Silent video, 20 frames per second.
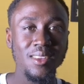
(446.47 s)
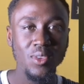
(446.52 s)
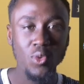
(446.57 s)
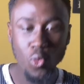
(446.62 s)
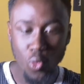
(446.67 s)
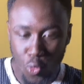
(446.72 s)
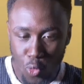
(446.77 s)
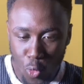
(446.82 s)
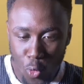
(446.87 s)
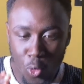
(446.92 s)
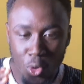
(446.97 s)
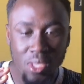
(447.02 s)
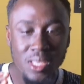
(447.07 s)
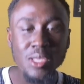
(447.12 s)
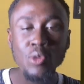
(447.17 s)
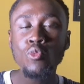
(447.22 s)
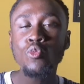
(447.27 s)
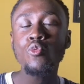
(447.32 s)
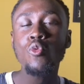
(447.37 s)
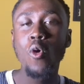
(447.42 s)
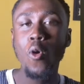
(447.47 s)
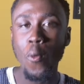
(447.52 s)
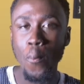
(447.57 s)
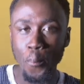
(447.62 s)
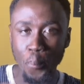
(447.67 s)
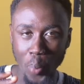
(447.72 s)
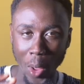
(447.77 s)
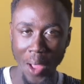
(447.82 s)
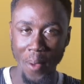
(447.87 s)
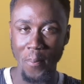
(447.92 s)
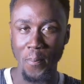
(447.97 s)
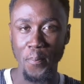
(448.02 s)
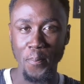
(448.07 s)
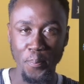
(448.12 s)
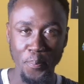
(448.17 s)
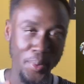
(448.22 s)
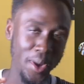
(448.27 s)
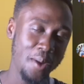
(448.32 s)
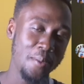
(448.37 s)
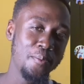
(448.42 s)
No, you or bam,
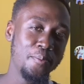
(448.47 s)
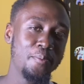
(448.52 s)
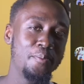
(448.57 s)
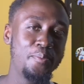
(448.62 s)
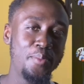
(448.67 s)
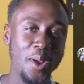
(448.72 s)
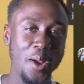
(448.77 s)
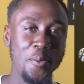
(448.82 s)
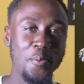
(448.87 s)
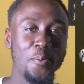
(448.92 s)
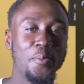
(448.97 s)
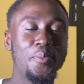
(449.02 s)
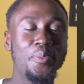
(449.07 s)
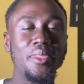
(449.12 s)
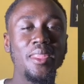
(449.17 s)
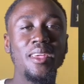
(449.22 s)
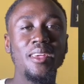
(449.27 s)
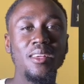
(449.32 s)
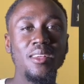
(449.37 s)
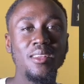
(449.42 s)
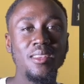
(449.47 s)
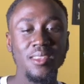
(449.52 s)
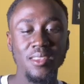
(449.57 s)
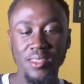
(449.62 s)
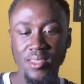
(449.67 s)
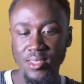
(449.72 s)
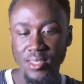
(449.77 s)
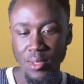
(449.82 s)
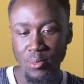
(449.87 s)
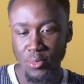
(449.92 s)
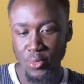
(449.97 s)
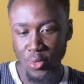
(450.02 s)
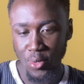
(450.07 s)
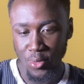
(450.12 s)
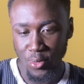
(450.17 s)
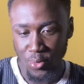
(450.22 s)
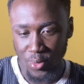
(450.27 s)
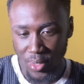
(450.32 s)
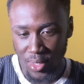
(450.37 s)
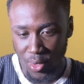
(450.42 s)
bam, bam. Sam
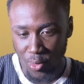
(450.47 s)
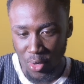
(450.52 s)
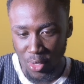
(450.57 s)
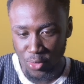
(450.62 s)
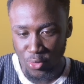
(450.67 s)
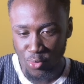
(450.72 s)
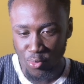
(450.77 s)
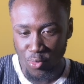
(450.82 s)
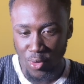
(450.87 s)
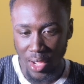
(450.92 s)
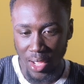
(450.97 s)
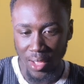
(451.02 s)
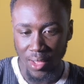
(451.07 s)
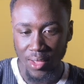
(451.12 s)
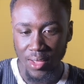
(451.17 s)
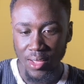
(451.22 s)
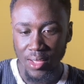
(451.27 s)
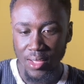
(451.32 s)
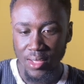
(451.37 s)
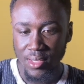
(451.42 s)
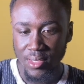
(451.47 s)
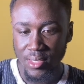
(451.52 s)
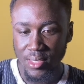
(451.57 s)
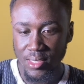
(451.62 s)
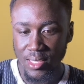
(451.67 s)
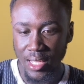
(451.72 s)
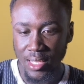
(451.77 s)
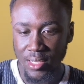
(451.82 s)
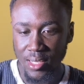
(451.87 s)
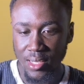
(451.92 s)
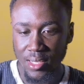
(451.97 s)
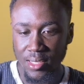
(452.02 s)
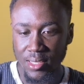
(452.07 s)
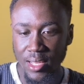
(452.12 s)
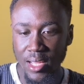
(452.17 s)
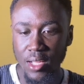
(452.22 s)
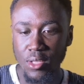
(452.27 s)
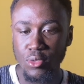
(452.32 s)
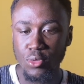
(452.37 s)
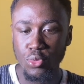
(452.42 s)
George, really was somewhere. Says that
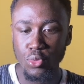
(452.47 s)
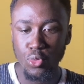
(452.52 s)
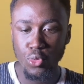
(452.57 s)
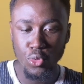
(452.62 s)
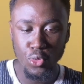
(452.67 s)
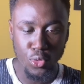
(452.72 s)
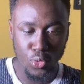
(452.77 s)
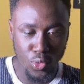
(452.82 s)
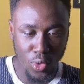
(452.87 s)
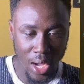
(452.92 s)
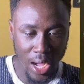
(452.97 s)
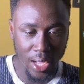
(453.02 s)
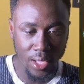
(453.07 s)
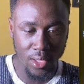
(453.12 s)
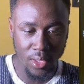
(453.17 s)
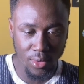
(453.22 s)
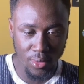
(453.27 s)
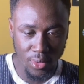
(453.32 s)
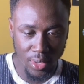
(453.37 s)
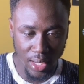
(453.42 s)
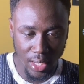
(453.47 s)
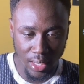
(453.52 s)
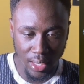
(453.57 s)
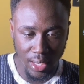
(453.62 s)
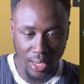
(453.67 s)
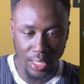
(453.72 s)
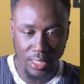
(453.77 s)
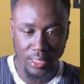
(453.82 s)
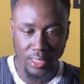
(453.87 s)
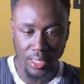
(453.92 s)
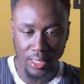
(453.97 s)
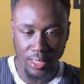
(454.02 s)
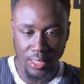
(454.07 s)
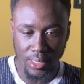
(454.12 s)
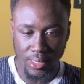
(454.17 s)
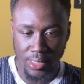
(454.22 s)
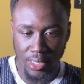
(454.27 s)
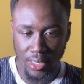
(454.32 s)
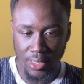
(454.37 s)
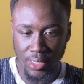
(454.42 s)
there too, you argued and lectured the
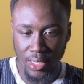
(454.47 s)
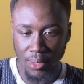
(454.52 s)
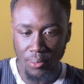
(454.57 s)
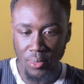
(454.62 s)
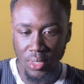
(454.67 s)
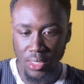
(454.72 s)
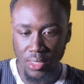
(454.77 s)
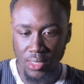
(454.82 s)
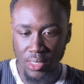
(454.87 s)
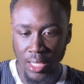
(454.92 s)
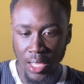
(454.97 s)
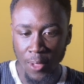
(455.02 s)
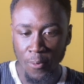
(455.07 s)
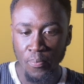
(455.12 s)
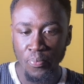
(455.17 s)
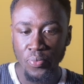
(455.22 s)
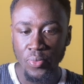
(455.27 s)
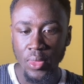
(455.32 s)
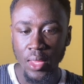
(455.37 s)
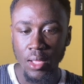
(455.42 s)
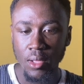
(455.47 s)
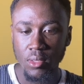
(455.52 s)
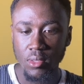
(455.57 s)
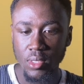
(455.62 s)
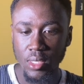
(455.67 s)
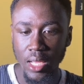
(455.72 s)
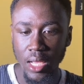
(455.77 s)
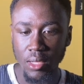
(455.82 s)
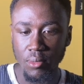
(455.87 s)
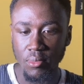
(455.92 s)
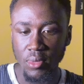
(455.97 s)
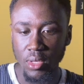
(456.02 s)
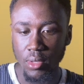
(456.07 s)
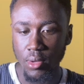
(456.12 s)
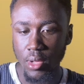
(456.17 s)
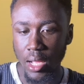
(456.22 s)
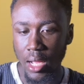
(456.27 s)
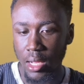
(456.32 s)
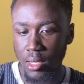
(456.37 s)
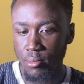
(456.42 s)
sector minister to
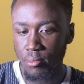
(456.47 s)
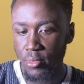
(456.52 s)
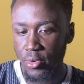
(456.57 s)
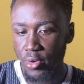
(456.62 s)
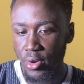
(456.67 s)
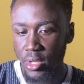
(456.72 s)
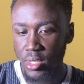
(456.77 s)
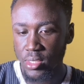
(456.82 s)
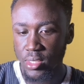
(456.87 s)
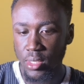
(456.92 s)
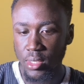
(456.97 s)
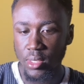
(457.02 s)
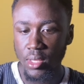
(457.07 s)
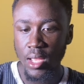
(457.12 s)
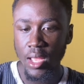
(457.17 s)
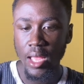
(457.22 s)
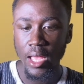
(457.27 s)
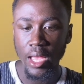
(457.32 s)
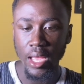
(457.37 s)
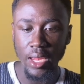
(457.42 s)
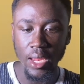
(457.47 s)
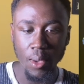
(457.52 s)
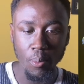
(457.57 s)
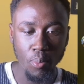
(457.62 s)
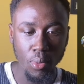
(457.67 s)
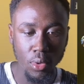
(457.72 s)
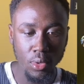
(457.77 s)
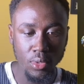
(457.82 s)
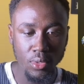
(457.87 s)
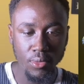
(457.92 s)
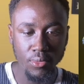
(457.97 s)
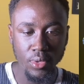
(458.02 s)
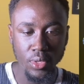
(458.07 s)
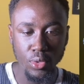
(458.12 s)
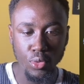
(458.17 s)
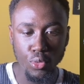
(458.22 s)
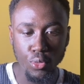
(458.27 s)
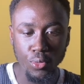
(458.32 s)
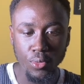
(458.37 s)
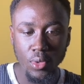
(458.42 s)
the admiration and applause of the
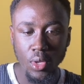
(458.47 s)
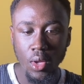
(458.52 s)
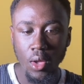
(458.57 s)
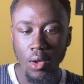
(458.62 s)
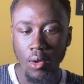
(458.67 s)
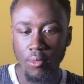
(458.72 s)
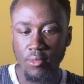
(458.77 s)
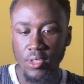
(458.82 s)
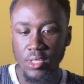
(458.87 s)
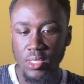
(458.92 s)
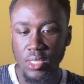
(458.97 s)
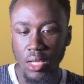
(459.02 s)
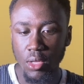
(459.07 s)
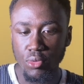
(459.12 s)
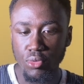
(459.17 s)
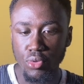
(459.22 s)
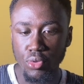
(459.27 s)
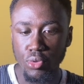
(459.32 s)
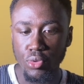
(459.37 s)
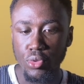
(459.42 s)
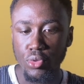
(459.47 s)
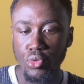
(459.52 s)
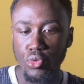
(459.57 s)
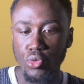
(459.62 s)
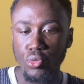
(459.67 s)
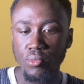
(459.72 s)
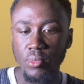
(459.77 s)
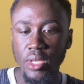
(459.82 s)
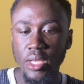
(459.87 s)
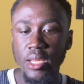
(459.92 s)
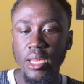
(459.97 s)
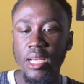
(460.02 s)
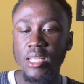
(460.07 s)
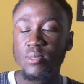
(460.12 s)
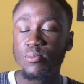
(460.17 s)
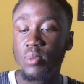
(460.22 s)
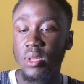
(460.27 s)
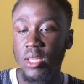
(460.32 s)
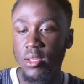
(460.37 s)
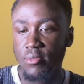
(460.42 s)
youth of this country. You made us
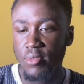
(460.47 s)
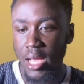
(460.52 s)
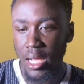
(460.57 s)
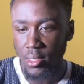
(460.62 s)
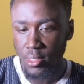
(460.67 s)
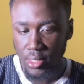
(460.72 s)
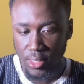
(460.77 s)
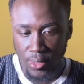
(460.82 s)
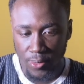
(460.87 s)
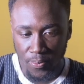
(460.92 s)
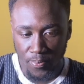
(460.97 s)
believe that,